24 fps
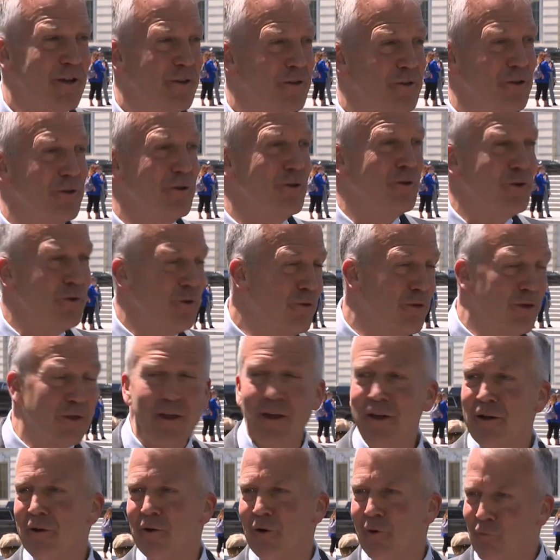do you
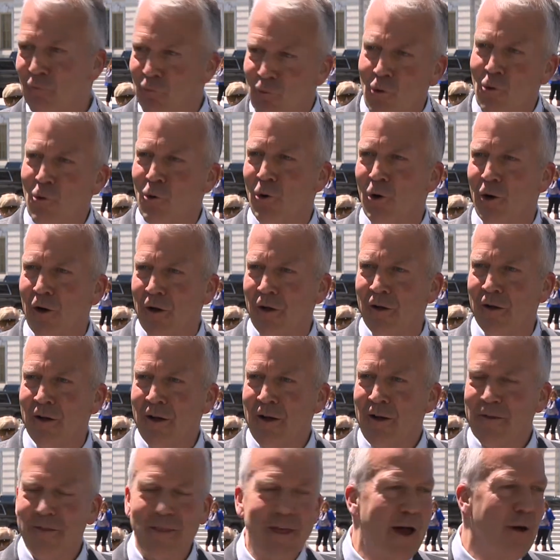think a rule
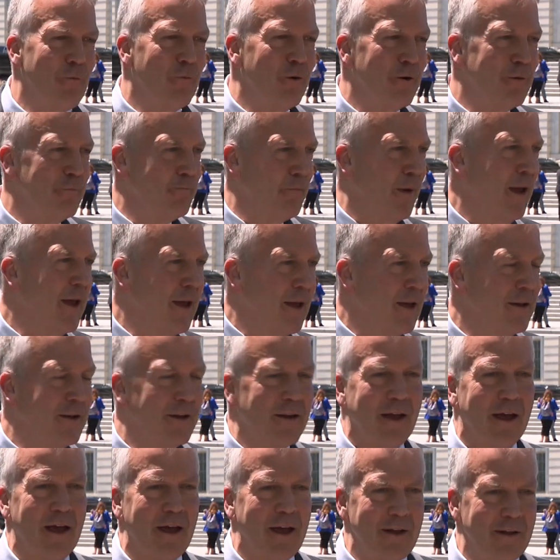that would
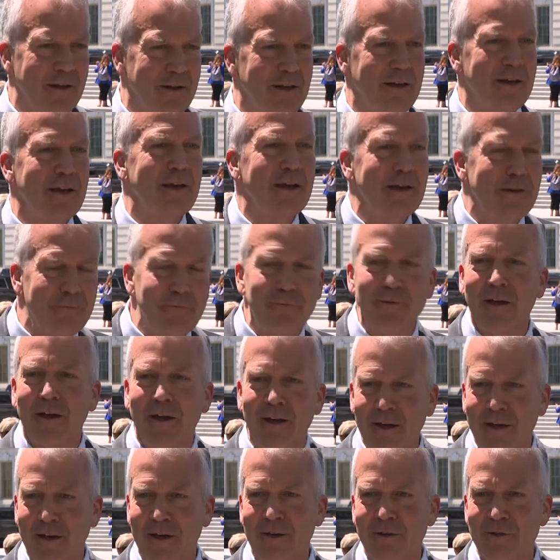mandate
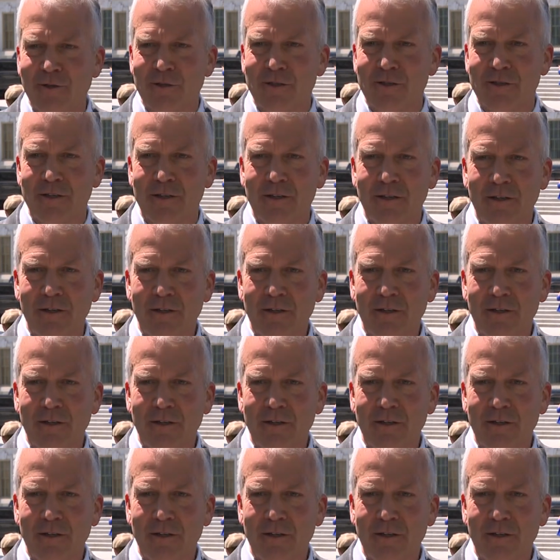EVs